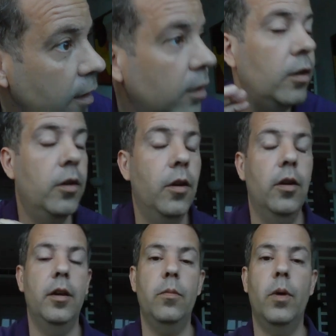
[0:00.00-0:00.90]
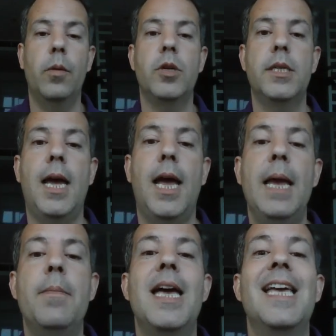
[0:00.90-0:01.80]
Good. One more time.
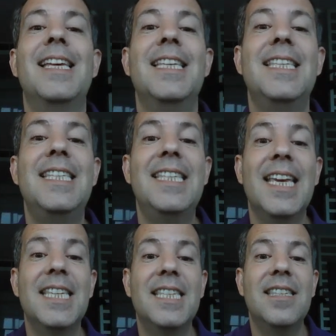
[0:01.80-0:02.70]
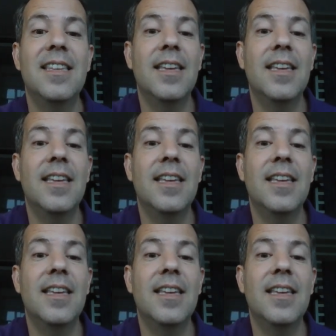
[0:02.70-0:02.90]
Sixth.